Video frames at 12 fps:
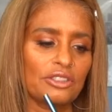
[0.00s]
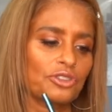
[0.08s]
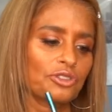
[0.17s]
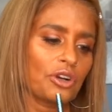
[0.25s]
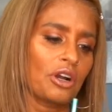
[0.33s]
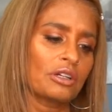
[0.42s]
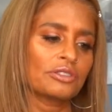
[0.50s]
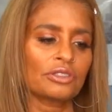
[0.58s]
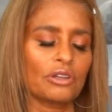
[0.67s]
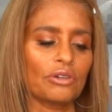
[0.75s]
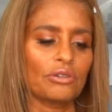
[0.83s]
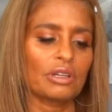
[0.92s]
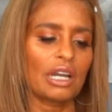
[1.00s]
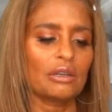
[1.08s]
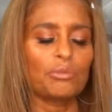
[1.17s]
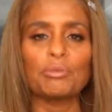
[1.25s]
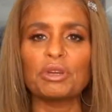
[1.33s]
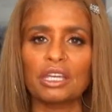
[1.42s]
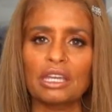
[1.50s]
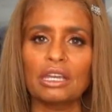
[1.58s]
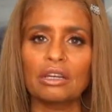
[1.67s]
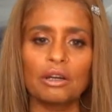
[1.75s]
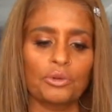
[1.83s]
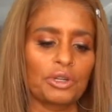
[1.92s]
straws, so kind of
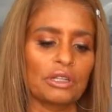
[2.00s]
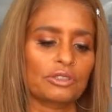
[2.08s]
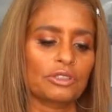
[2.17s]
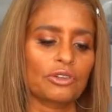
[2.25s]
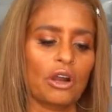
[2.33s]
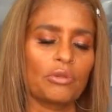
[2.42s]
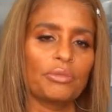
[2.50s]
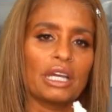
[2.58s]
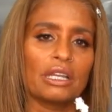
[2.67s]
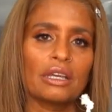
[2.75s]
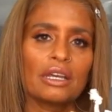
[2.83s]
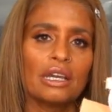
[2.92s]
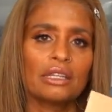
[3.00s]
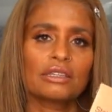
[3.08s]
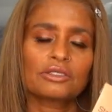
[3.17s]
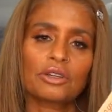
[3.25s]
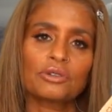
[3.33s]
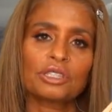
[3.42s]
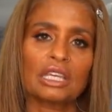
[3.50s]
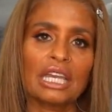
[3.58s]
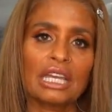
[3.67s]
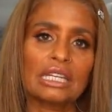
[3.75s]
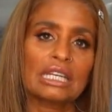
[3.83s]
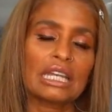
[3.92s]
mimicking a real straw, but this goes
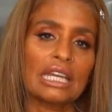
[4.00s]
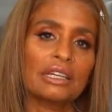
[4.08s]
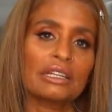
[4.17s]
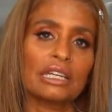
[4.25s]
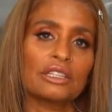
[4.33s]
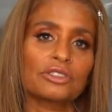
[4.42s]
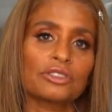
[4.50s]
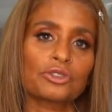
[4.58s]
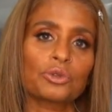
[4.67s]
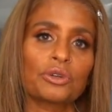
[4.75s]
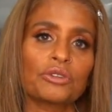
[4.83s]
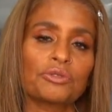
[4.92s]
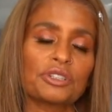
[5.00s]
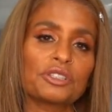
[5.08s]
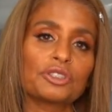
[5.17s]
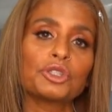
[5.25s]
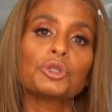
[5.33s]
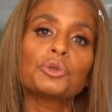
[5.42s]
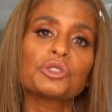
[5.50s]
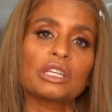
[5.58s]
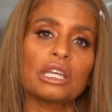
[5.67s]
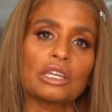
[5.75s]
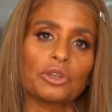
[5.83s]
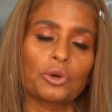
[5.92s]
hand in hand in sort of
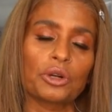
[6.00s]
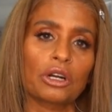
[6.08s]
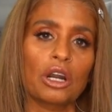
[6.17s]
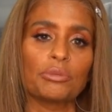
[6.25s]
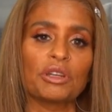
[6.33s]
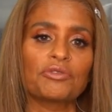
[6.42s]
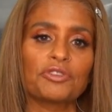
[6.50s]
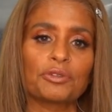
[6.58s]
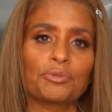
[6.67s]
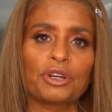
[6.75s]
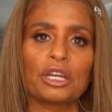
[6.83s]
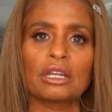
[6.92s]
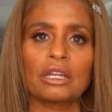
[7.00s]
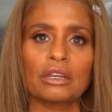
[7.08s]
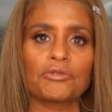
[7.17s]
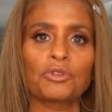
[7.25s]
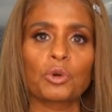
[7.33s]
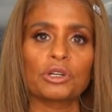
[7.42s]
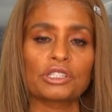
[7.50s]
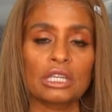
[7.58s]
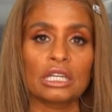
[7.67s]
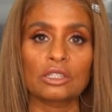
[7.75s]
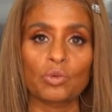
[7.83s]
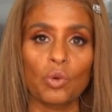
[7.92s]
reducing your carbon footprint, and of course
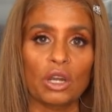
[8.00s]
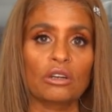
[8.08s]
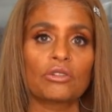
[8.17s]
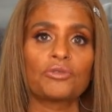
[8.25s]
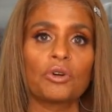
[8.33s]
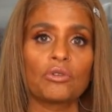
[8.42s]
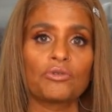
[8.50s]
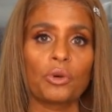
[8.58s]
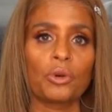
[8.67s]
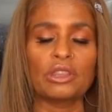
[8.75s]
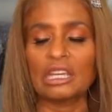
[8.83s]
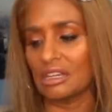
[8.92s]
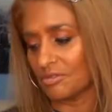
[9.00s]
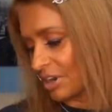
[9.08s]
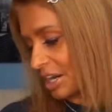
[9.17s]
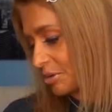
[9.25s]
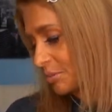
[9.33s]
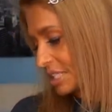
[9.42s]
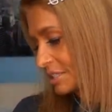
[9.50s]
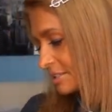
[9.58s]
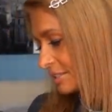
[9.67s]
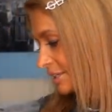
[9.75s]
it's wonderful for the environment.